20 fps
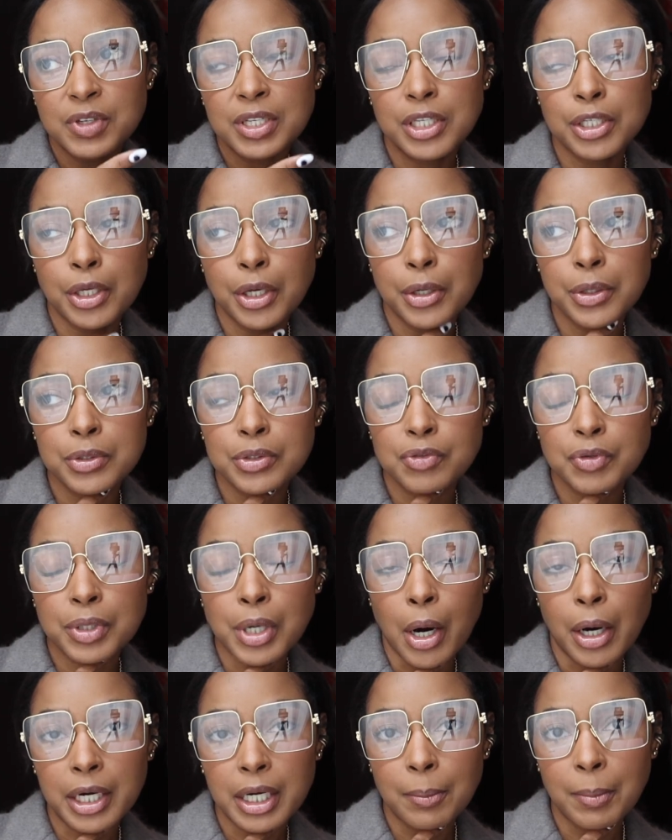videos
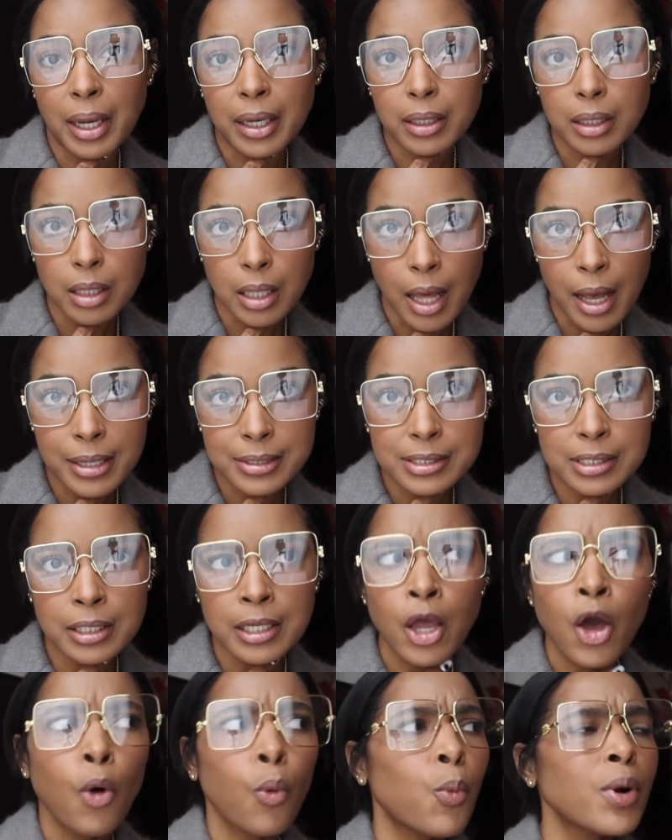regarding my
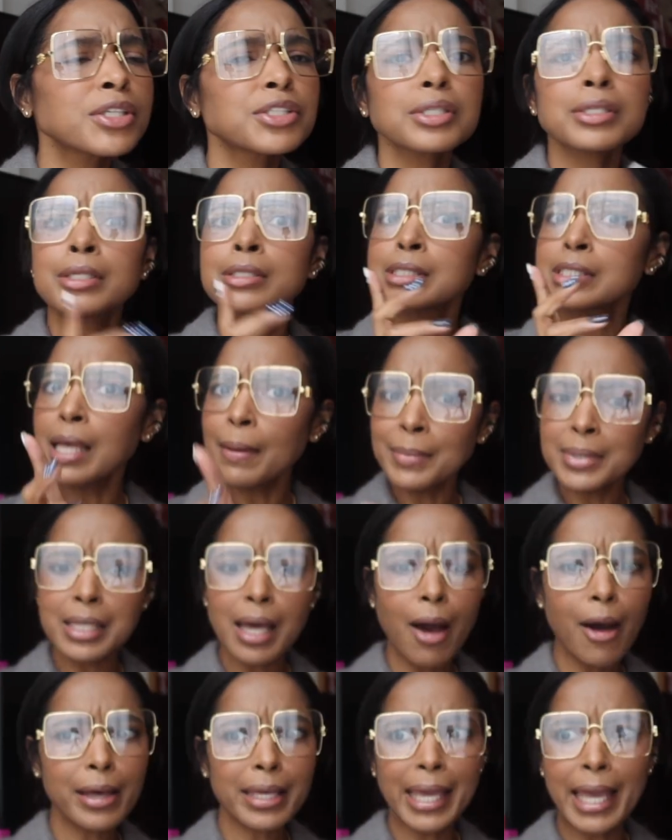closet, which some of
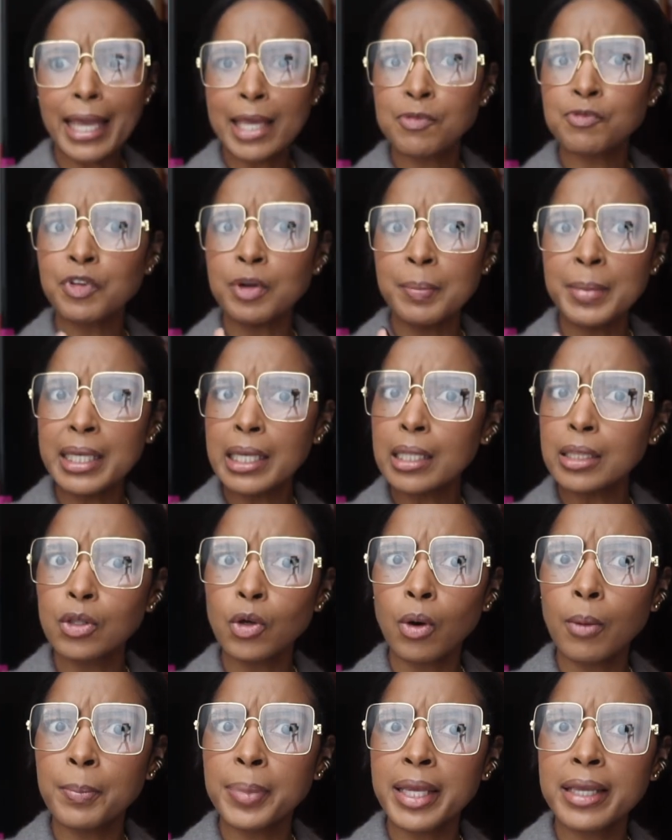y'all came for me a
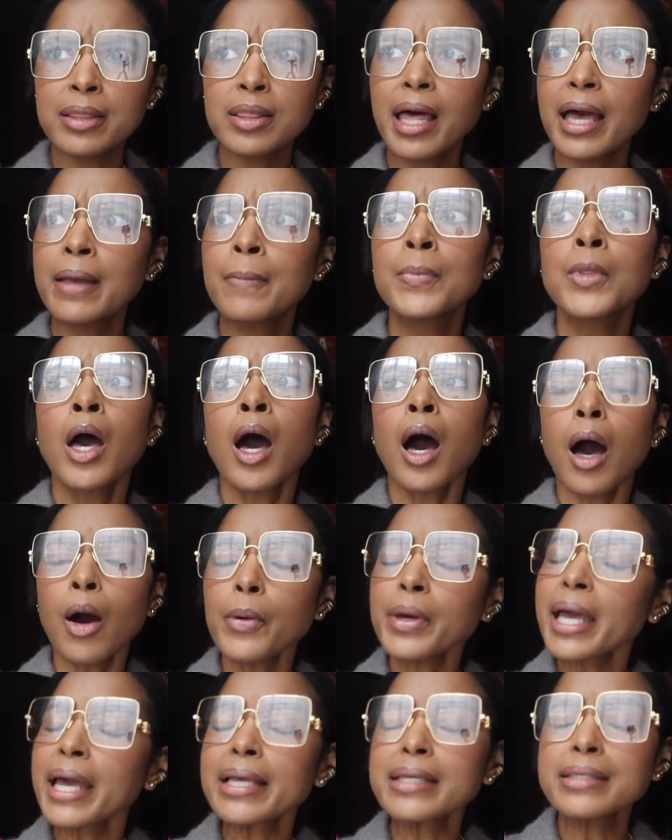little bit, like,
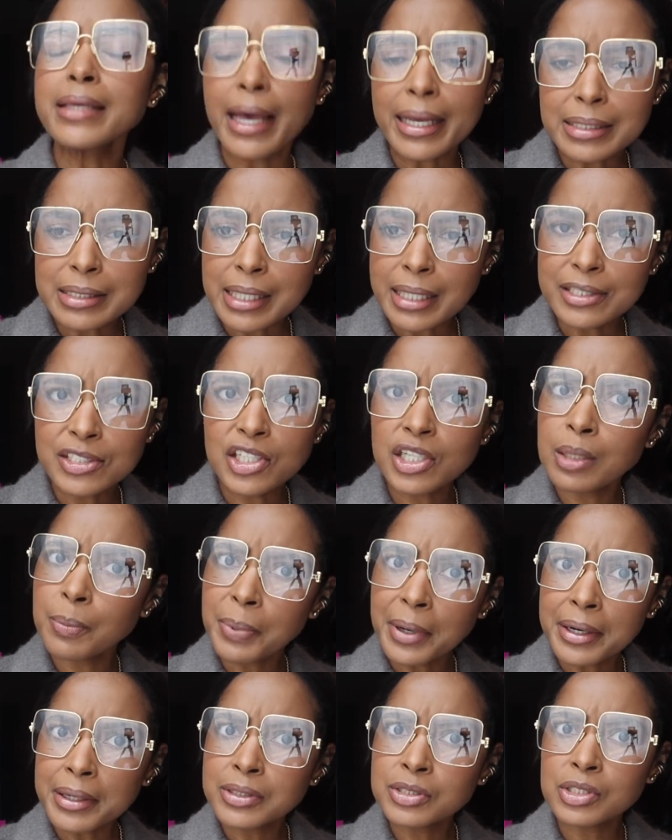okay, yes, I did a
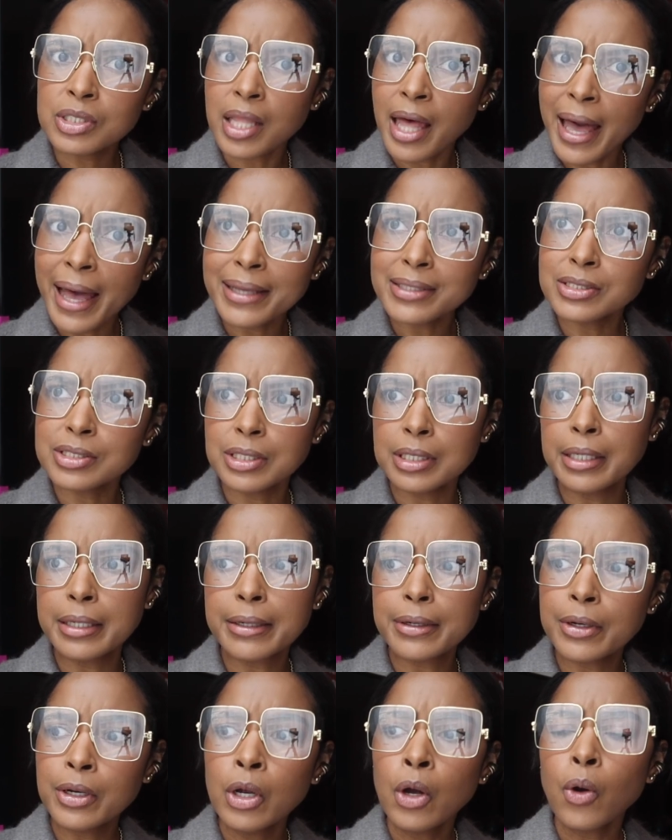purge last
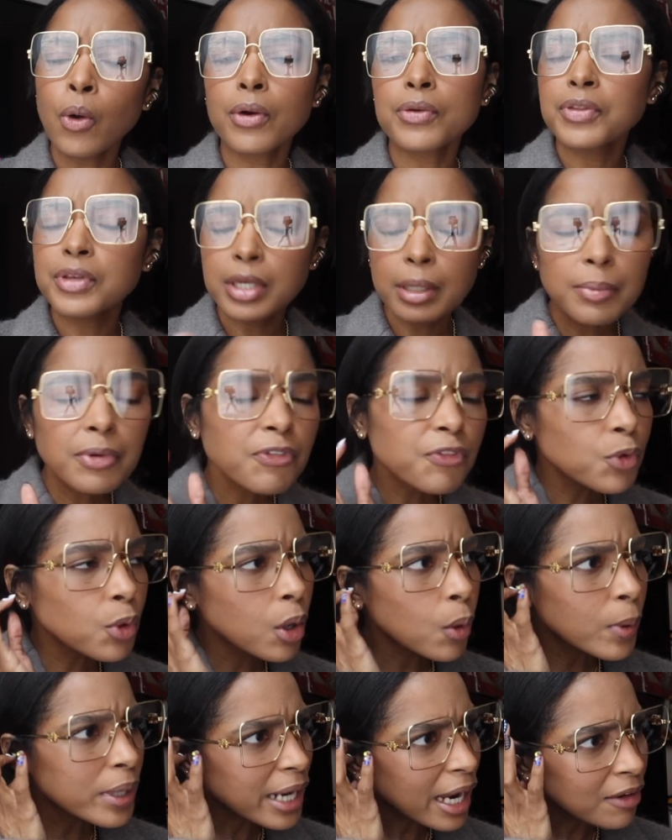year or the year
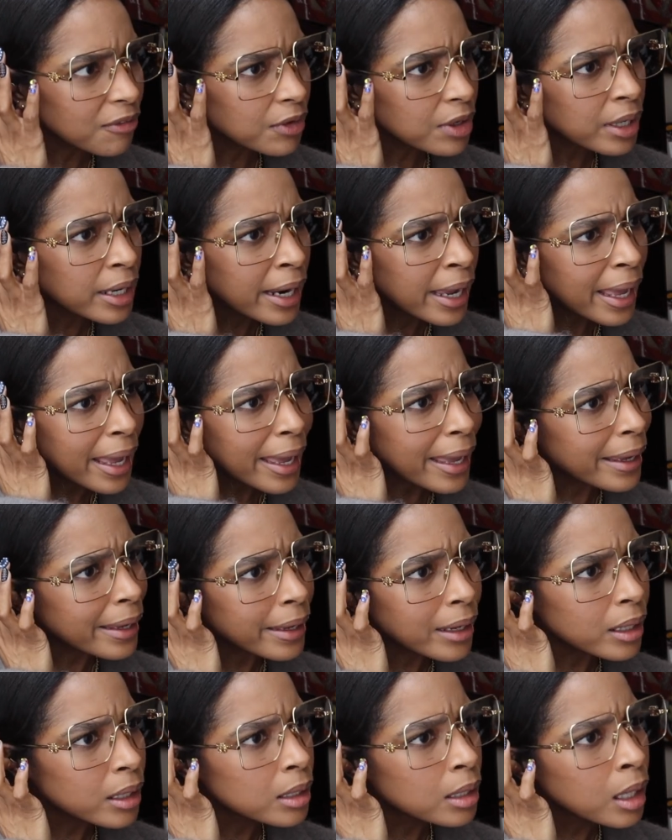before, whatever,
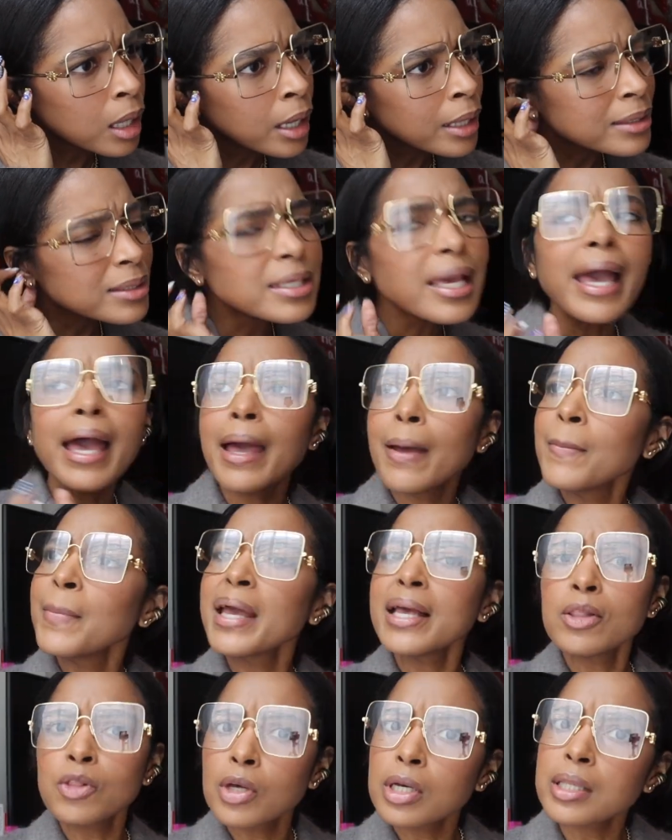and yeah, it
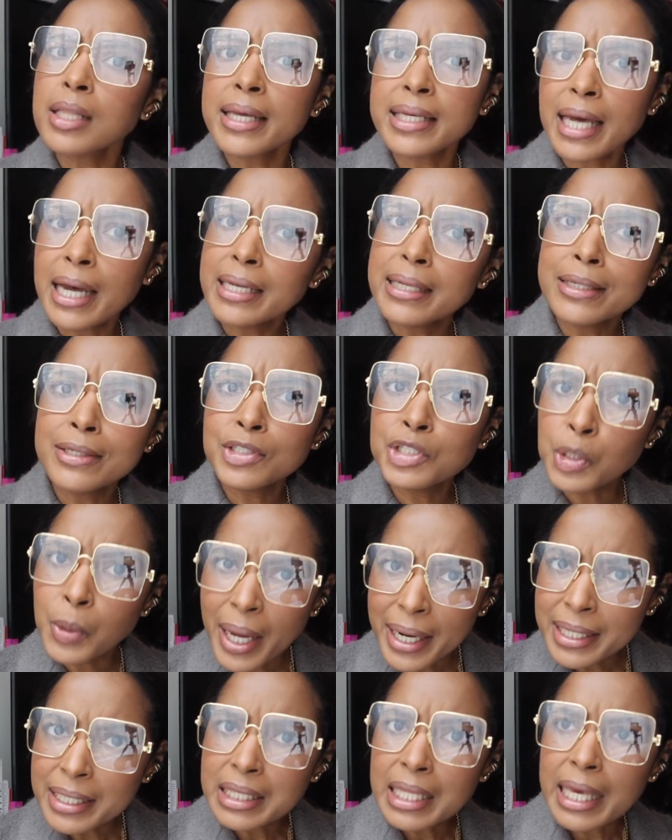may look like I didn't do
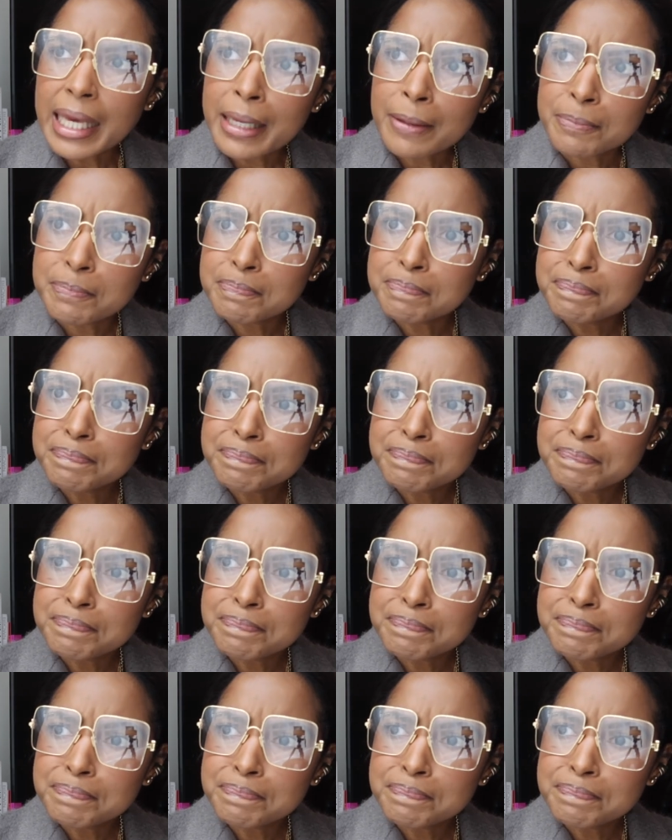anything.